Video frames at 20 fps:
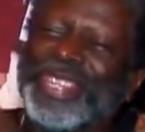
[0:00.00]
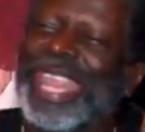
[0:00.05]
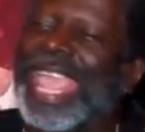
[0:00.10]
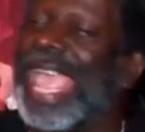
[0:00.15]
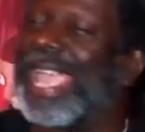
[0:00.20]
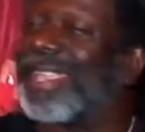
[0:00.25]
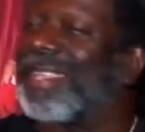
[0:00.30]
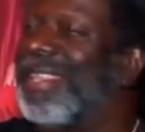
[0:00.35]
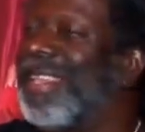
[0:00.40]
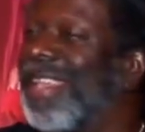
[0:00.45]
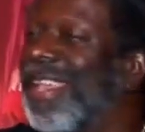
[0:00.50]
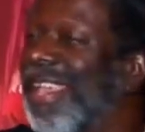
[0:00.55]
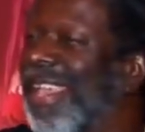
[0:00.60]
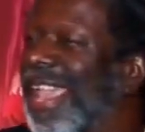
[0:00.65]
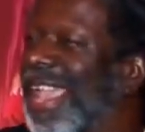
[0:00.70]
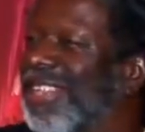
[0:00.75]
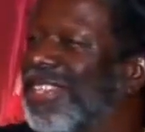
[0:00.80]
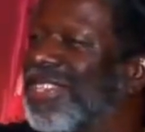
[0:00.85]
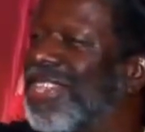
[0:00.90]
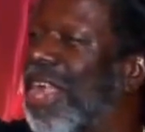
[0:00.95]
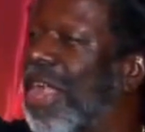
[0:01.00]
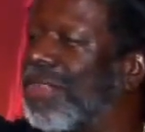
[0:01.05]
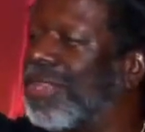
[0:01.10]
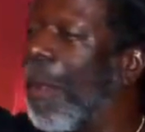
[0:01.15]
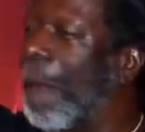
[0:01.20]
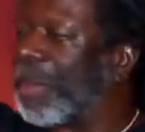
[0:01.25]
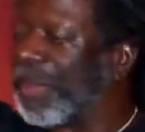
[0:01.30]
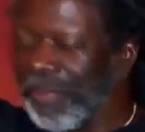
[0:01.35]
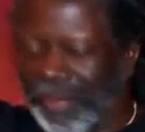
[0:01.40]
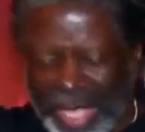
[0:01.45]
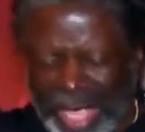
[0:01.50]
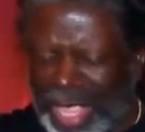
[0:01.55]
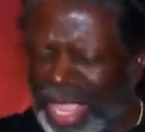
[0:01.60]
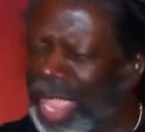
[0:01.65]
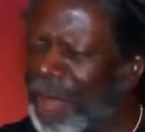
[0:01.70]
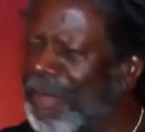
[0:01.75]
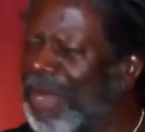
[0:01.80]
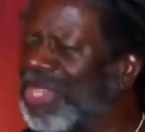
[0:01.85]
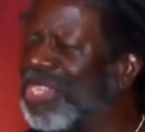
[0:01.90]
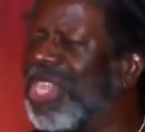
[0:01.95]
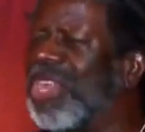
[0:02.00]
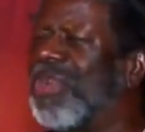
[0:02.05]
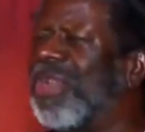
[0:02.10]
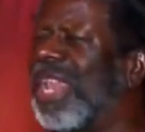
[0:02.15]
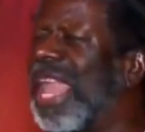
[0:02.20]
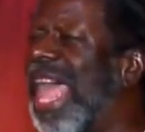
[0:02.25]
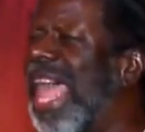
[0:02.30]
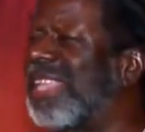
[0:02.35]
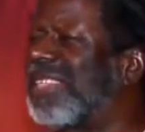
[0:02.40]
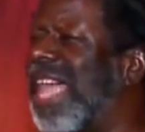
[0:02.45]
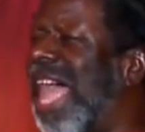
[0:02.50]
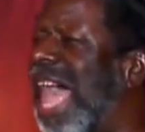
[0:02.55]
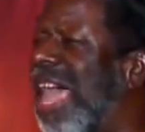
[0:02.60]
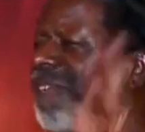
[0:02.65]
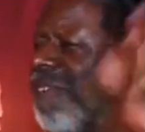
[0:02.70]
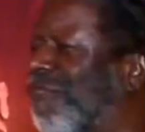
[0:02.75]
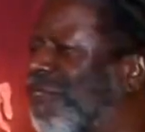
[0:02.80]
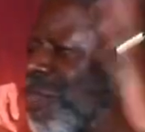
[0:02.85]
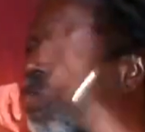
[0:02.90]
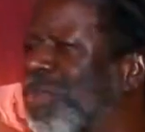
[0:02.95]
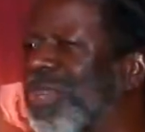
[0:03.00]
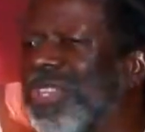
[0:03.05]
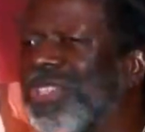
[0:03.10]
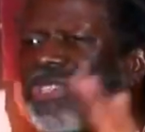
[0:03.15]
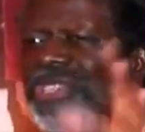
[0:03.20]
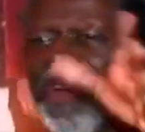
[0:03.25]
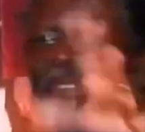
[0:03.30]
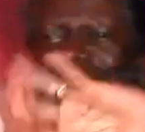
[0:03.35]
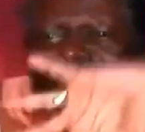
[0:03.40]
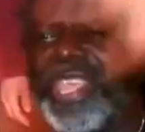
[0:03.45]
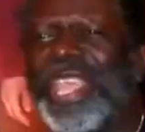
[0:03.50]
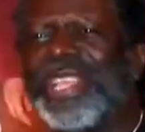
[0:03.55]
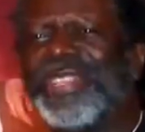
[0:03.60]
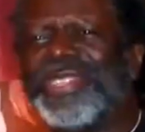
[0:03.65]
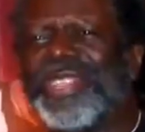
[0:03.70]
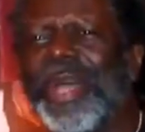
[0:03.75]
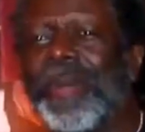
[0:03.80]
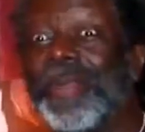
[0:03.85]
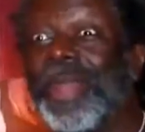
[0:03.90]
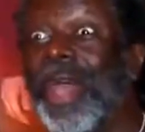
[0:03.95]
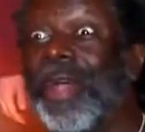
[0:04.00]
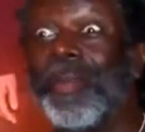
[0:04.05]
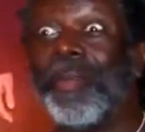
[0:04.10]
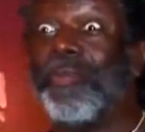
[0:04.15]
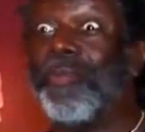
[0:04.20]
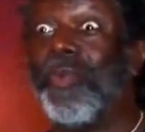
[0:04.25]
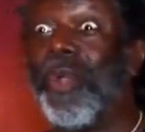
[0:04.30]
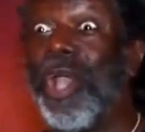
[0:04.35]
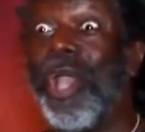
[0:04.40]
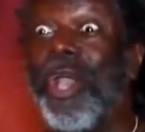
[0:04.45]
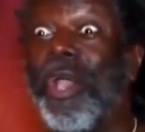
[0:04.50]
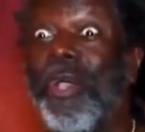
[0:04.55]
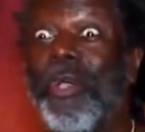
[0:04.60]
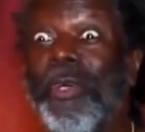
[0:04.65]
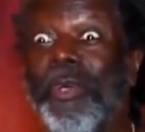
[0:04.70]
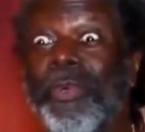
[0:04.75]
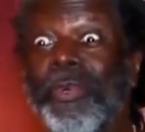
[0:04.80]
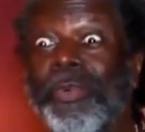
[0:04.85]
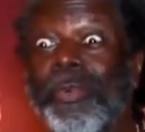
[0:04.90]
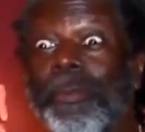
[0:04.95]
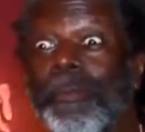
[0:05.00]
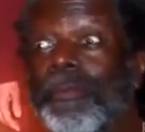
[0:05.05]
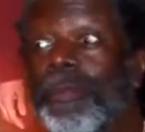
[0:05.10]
neck and starts, he materialized hot food and stuff, things coming out of him, whoa!